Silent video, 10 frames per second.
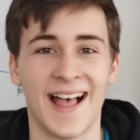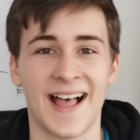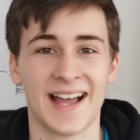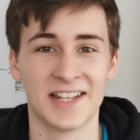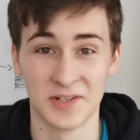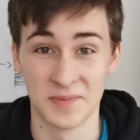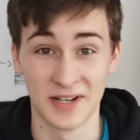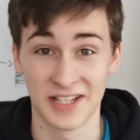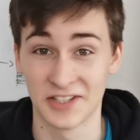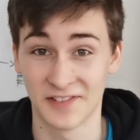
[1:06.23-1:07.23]
and you're
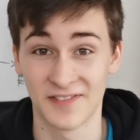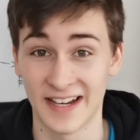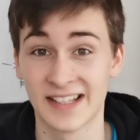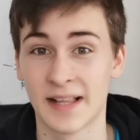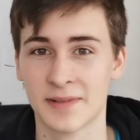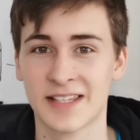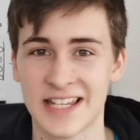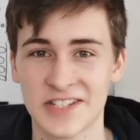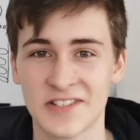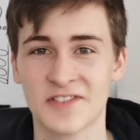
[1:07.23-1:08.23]
putting in your final
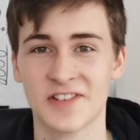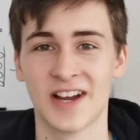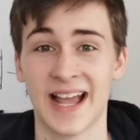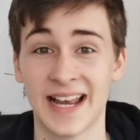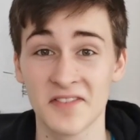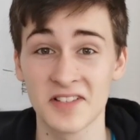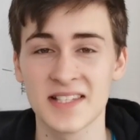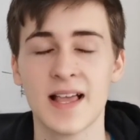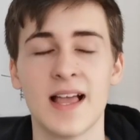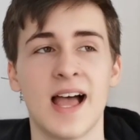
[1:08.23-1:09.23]
application for
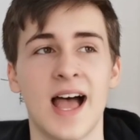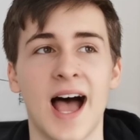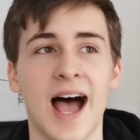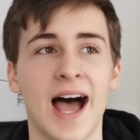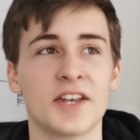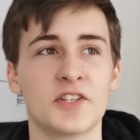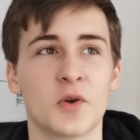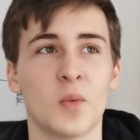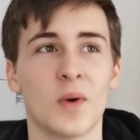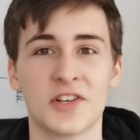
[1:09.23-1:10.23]
A-levels, and
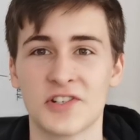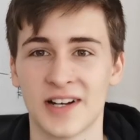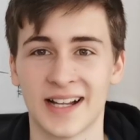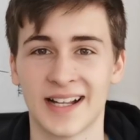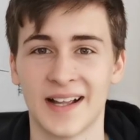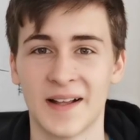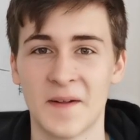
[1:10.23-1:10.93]
you're wondering,